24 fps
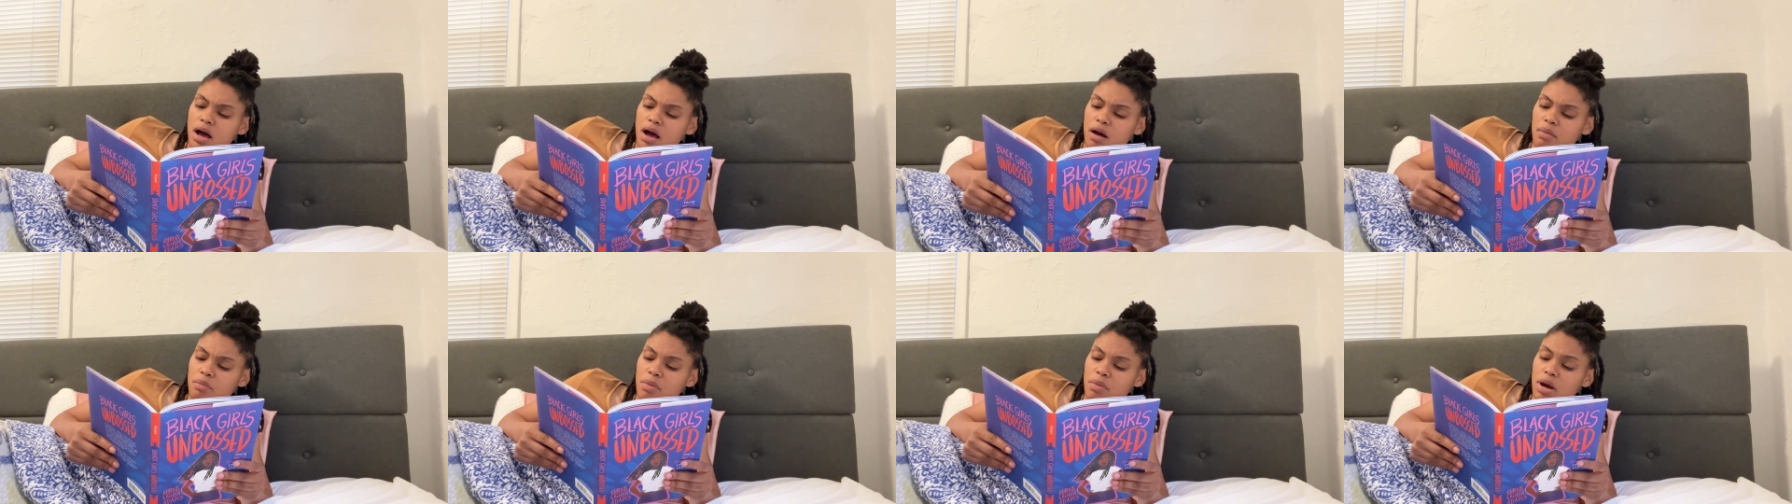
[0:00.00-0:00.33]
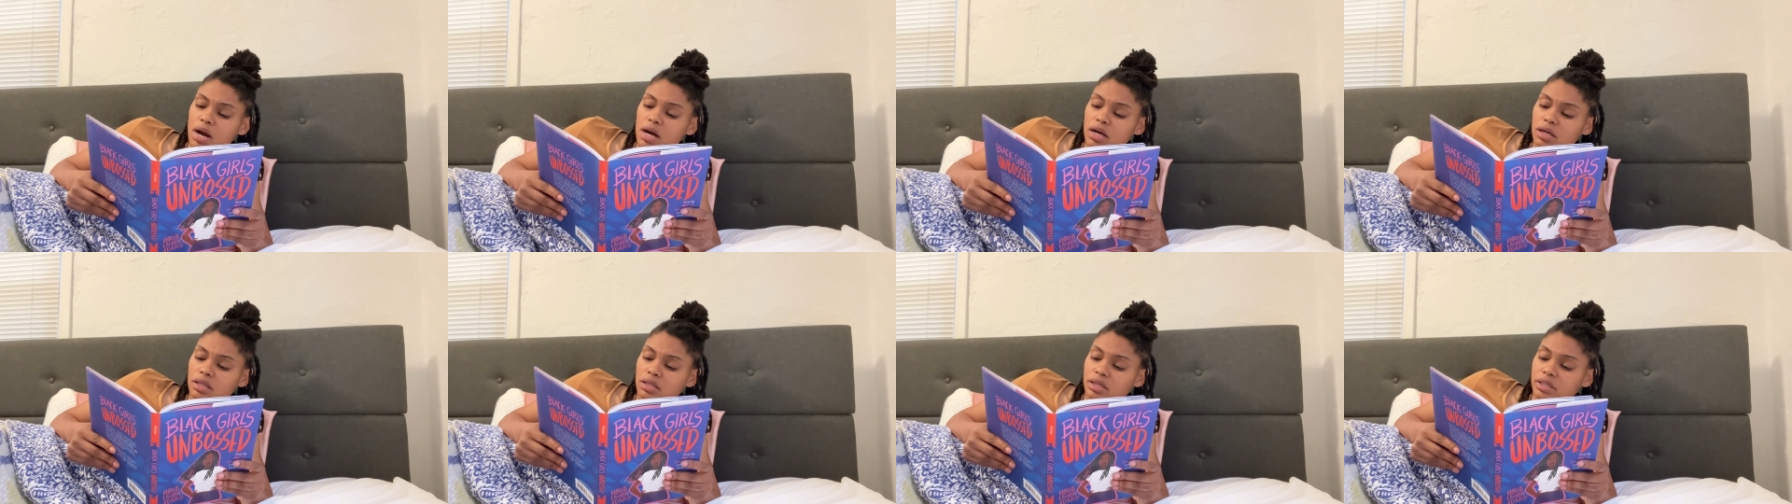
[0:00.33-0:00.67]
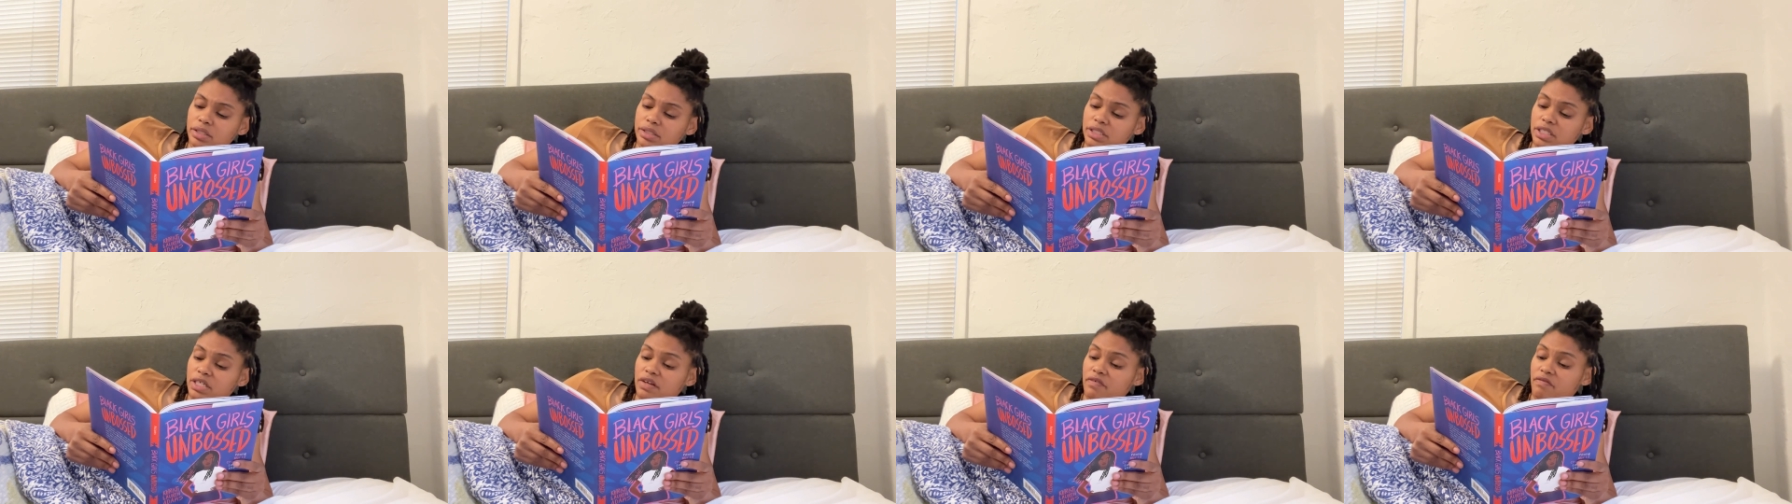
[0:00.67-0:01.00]
Amara
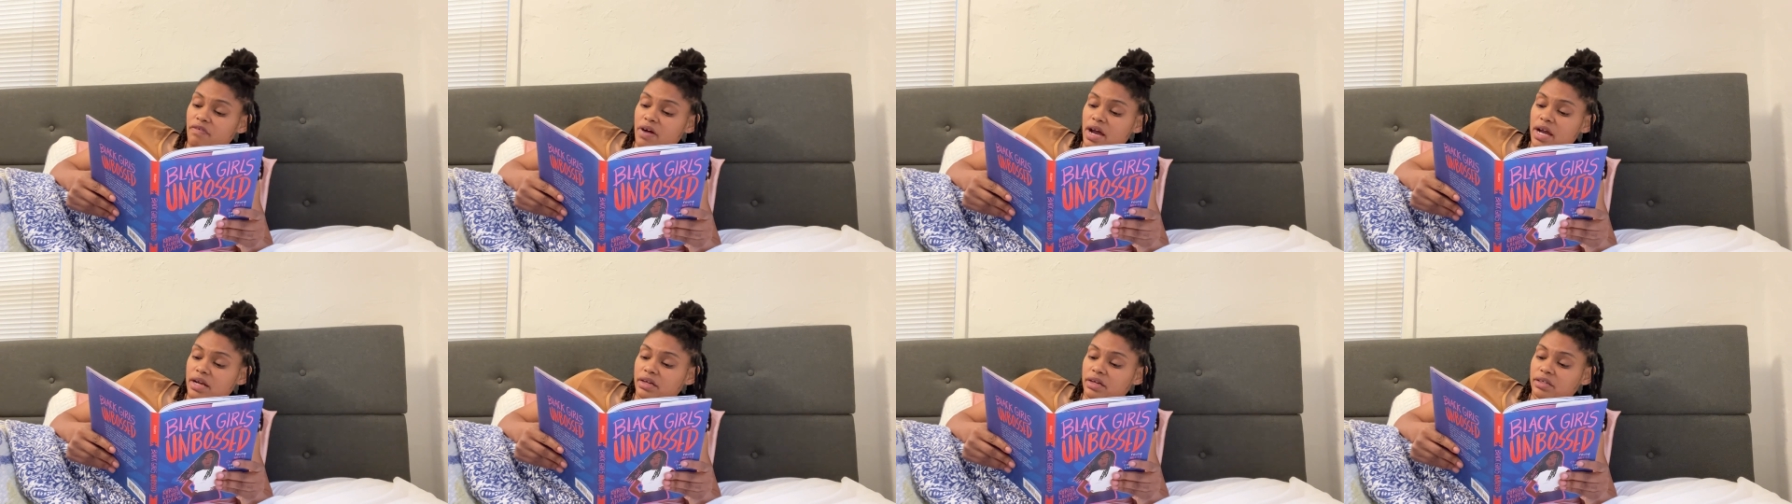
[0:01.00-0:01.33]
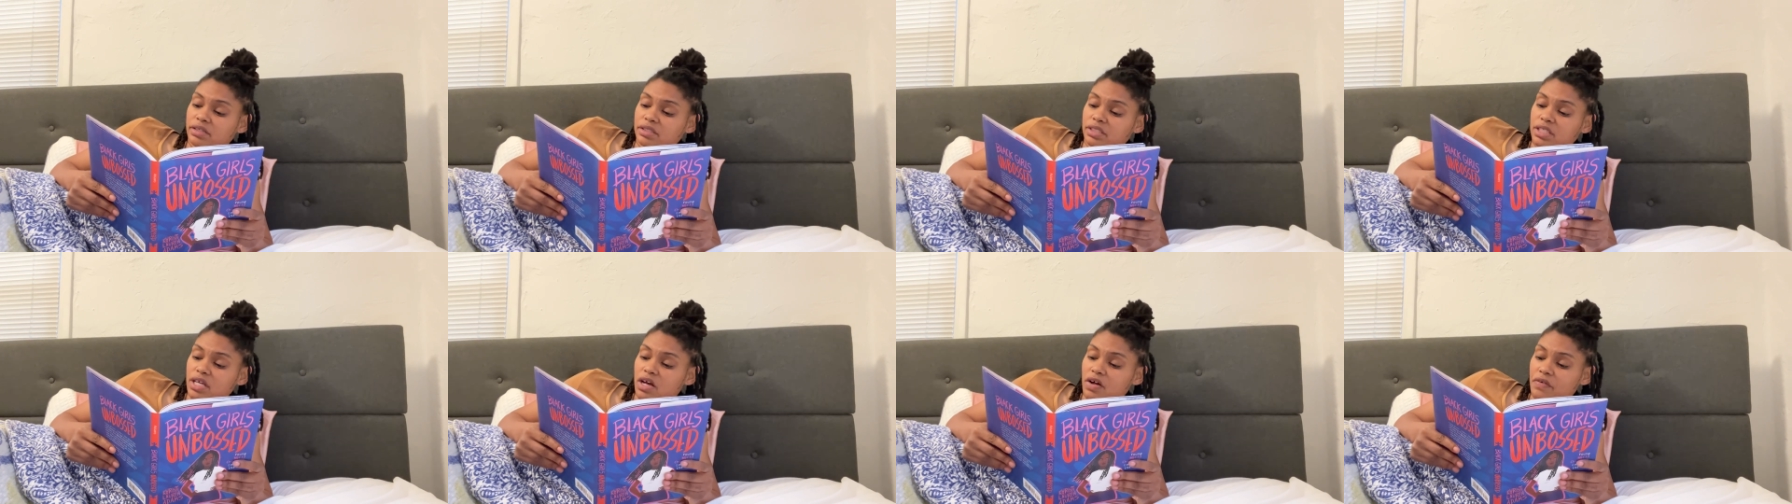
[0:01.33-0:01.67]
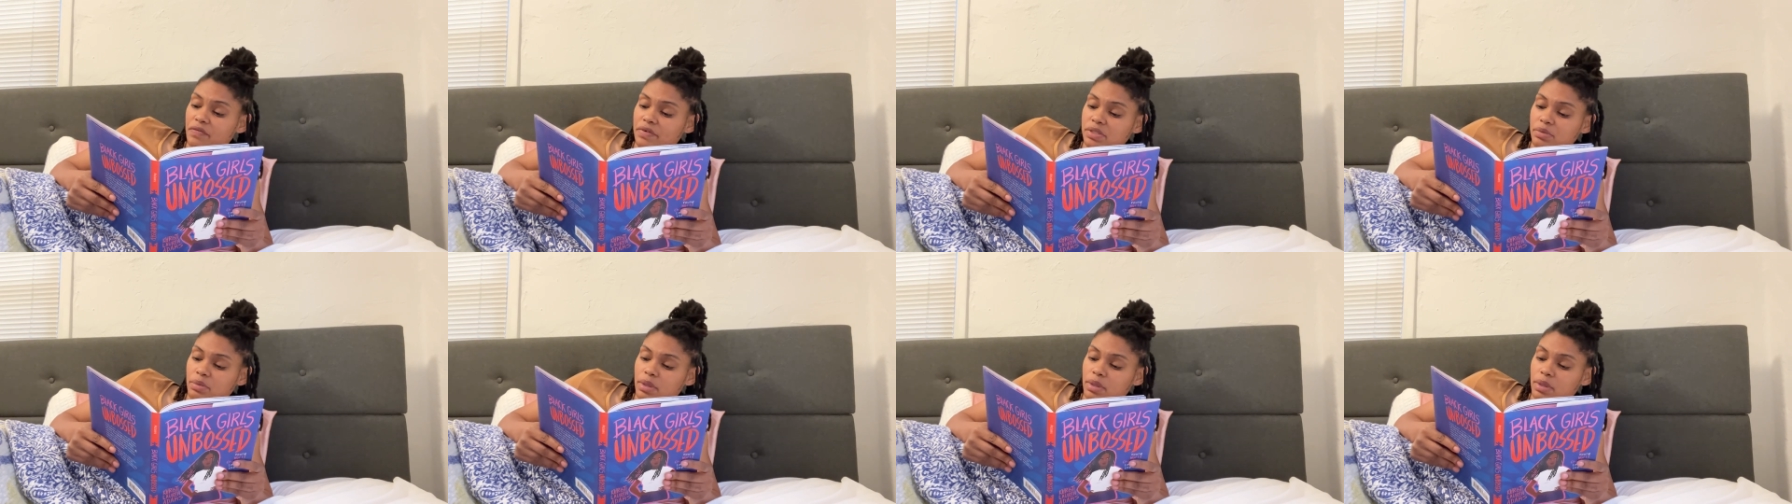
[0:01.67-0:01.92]
learned to define herself as